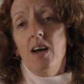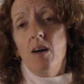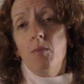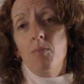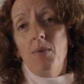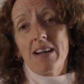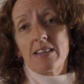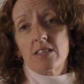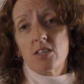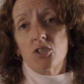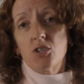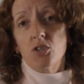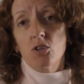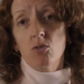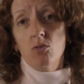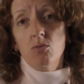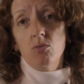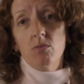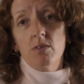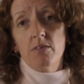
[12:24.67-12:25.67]
Back to
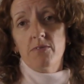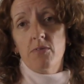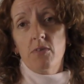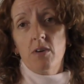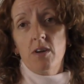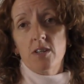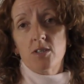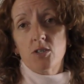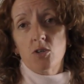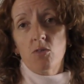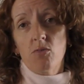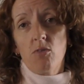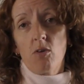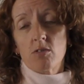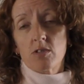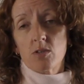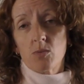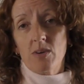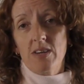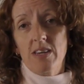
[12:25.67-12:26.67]
two
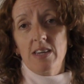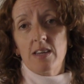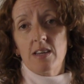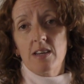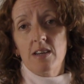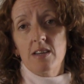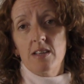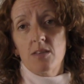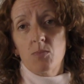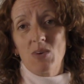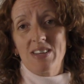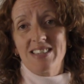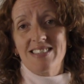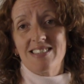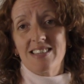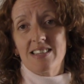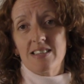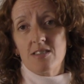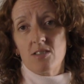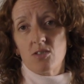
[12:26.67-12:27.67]
vlogs a week.
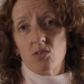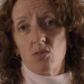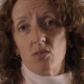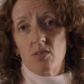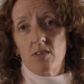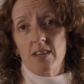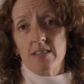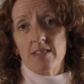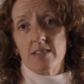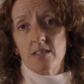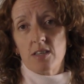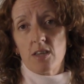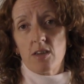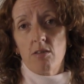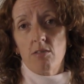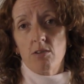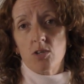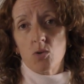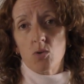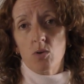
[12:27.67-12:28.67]
Wednesdays and Sundays is the
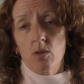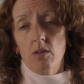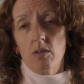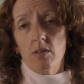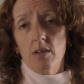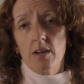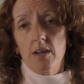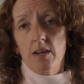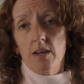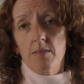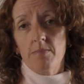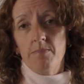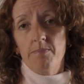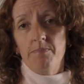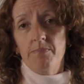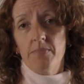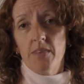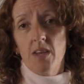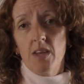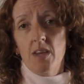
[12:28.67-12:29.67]
usual
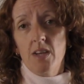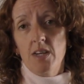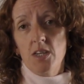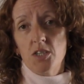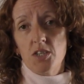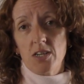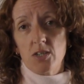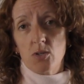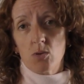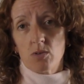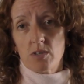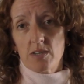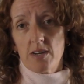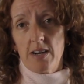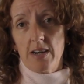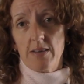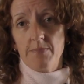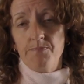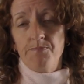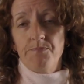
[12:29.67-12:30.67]
schedule
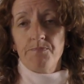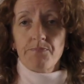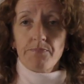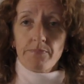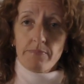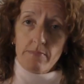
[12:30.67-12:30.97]
time.